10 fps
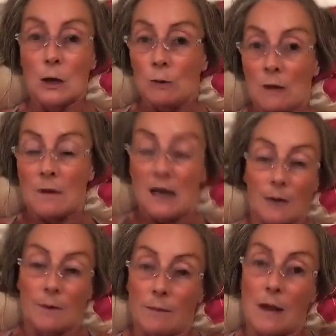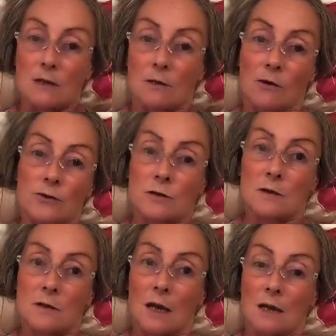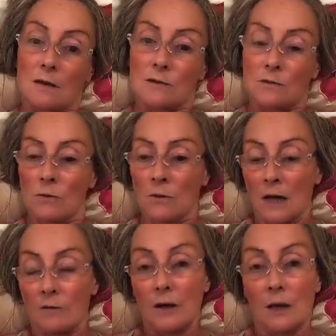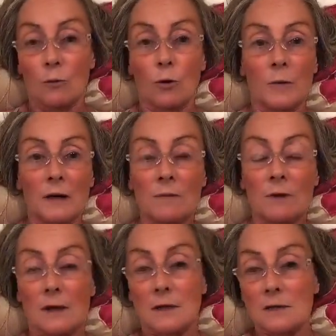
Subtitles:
we make up a mass consciousness, and it's all loving and we're all benevolent.